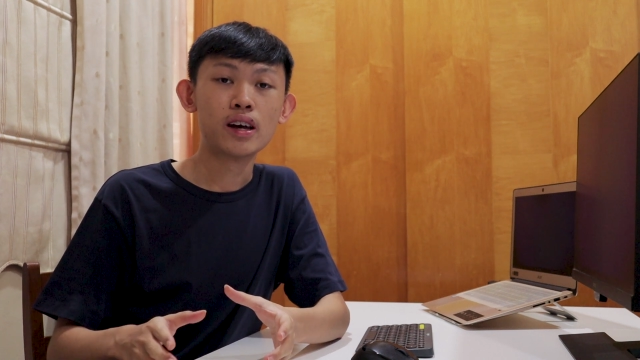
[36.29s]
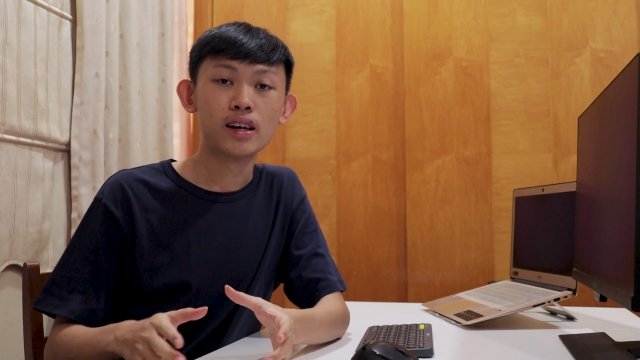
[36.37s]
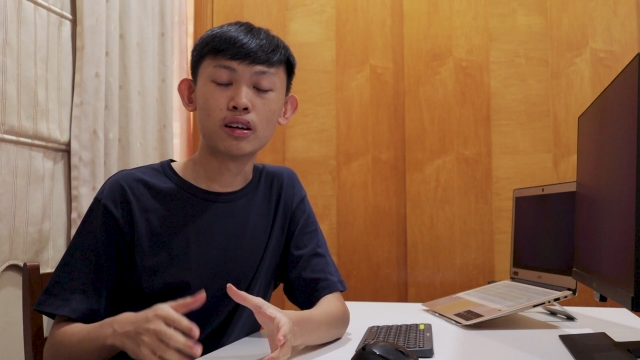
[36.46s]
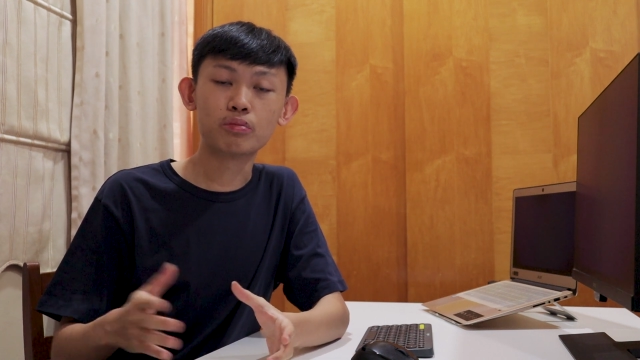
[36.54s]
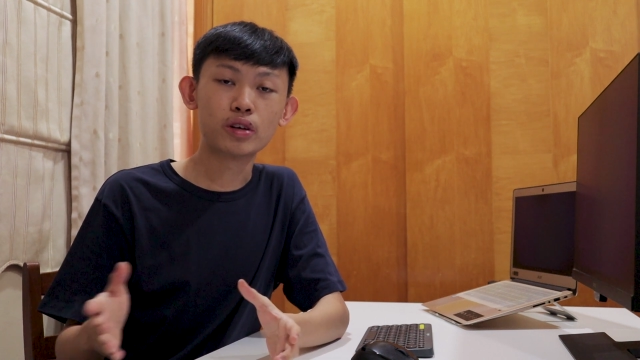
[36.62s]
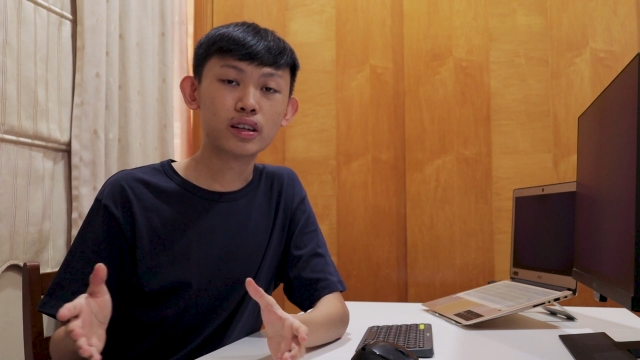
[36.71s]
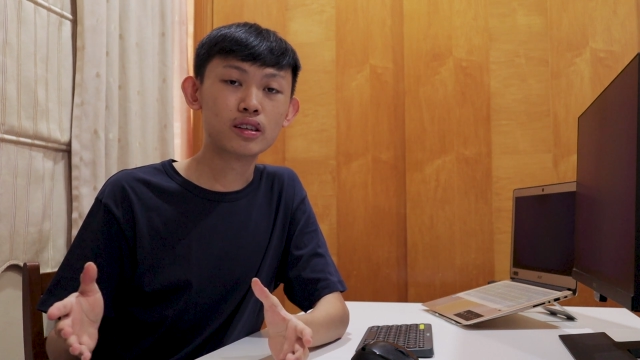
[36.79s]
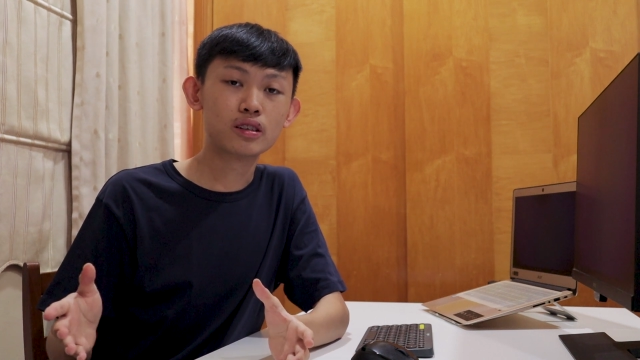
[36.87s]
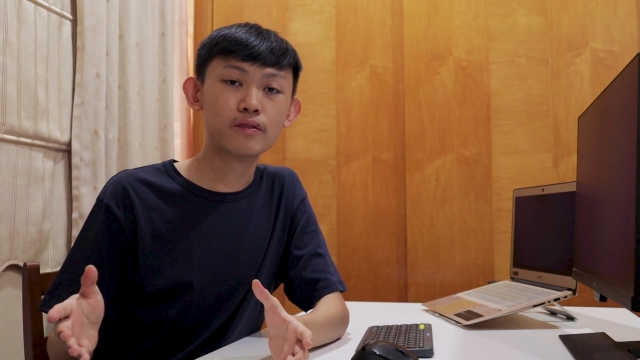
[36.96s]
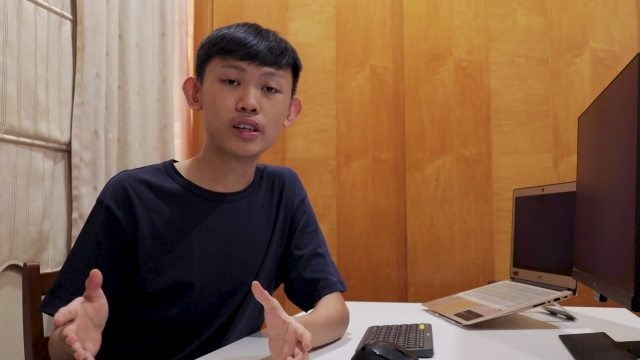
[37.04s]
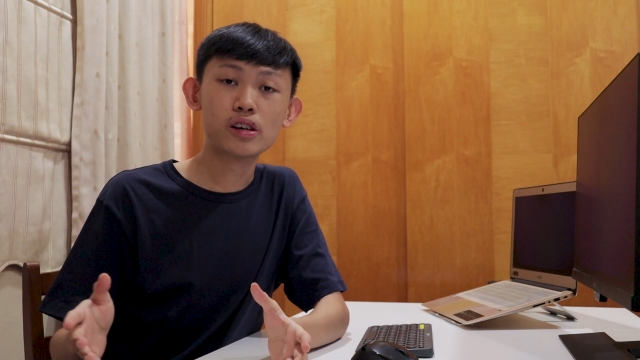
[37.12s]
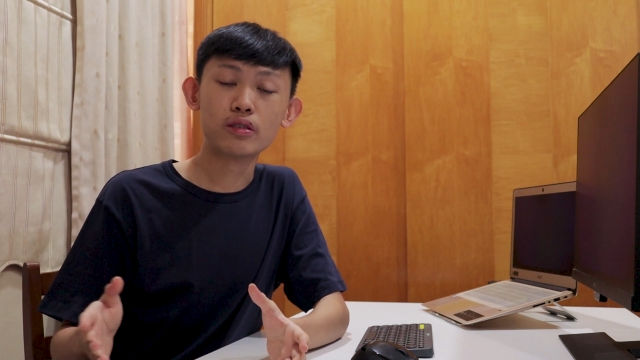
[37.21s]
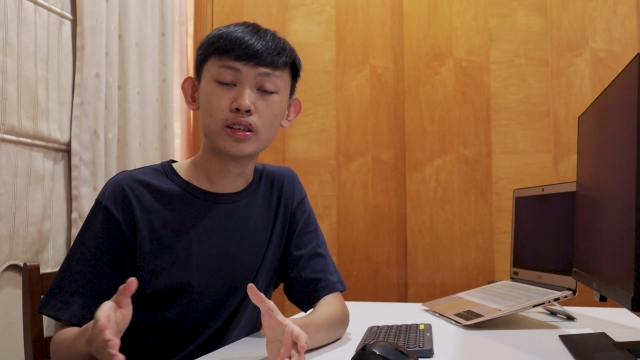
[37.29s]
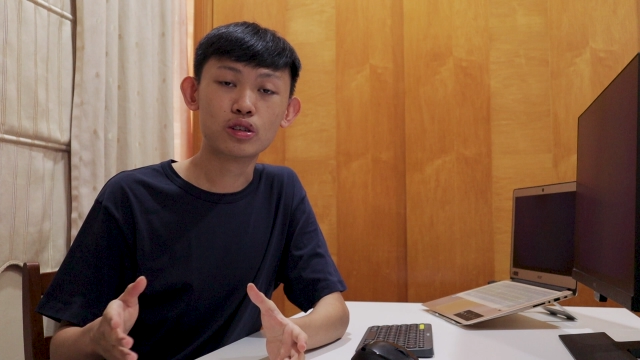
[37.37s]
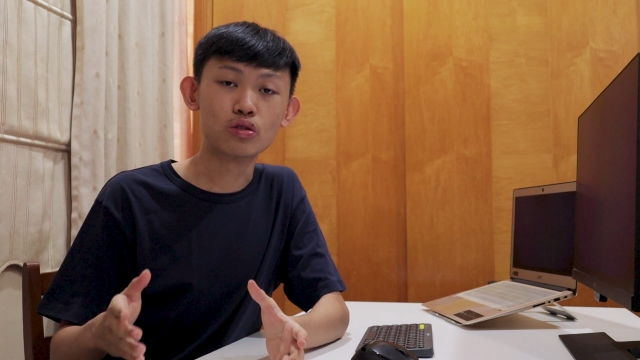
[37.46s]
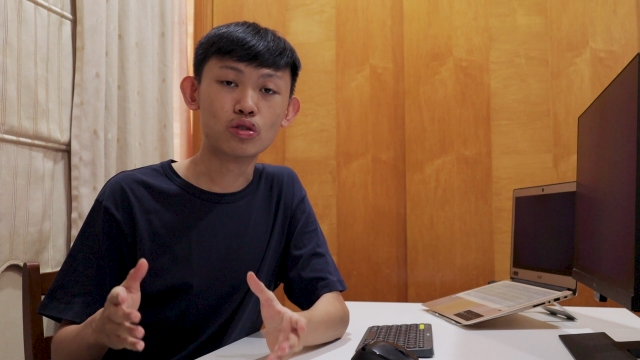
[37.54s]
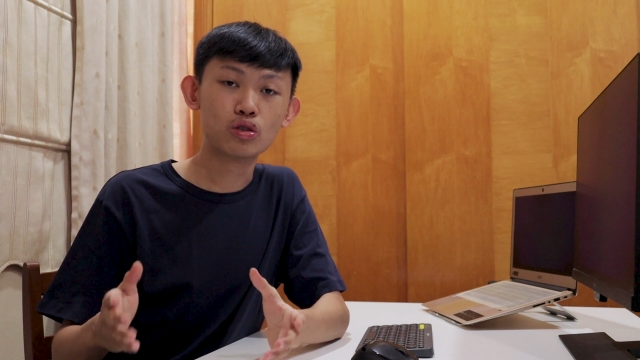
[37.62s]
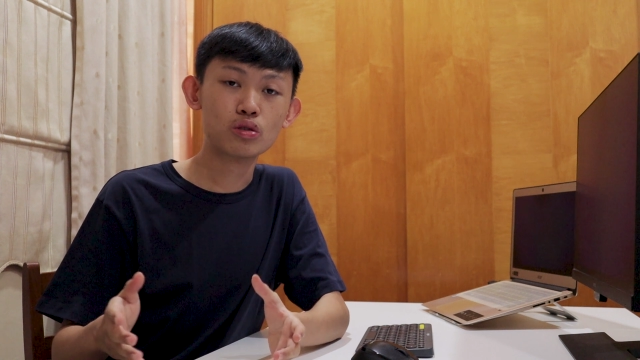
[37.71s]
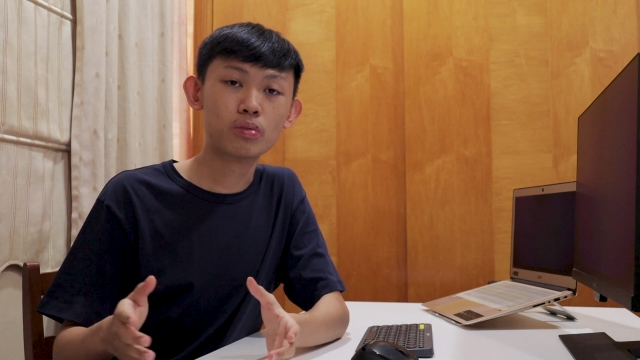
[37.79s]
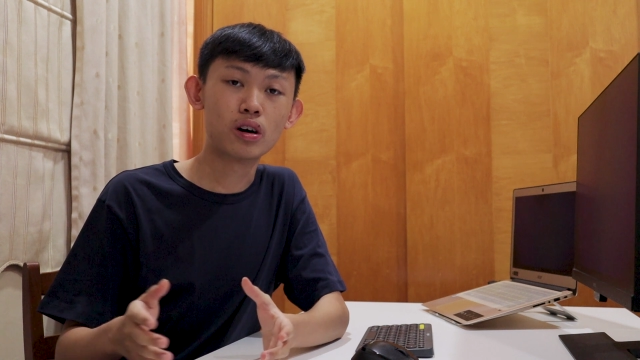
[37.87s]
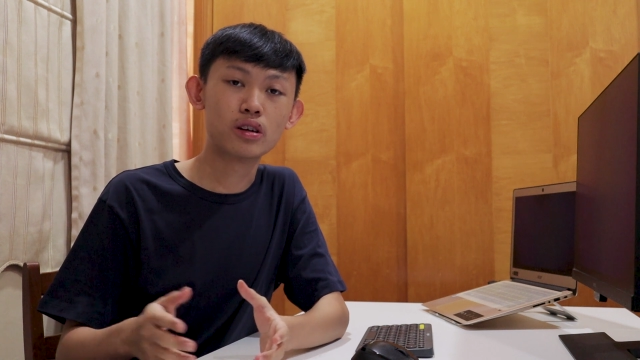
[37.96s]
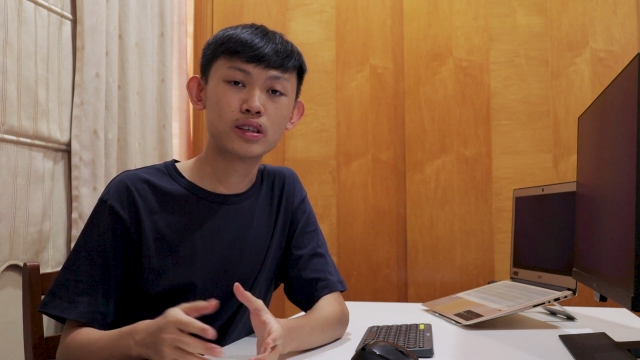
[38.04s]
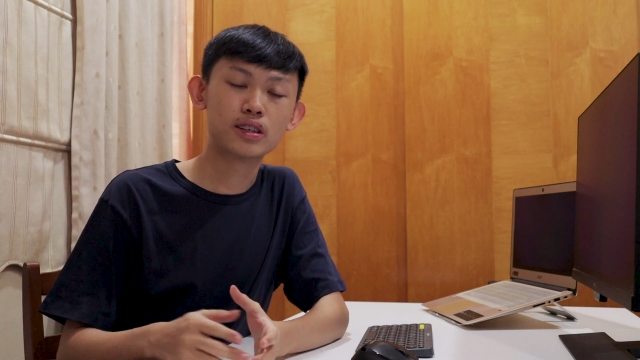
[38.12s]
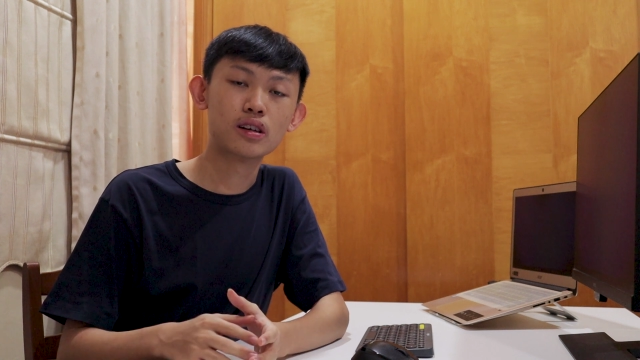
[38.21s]
and I'll break this video into two
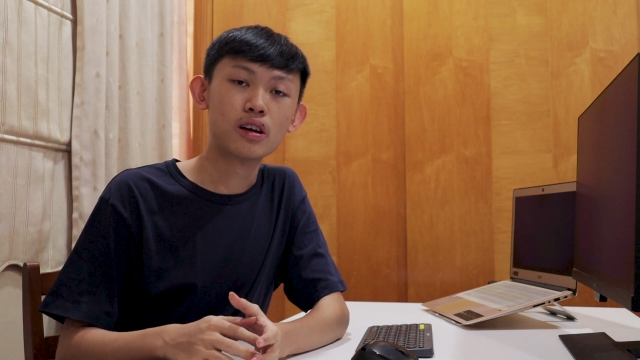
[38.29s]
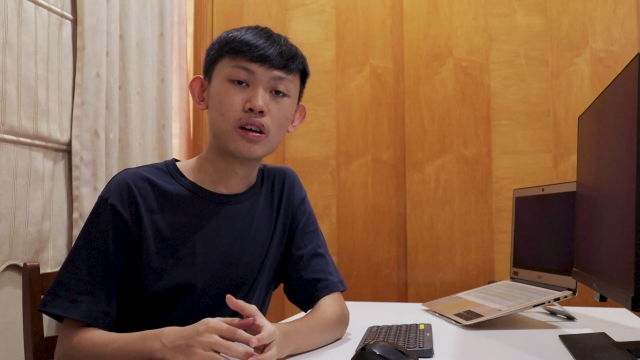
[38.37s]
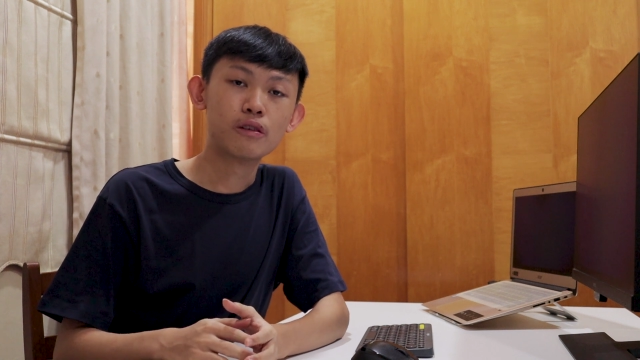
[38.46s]
parts.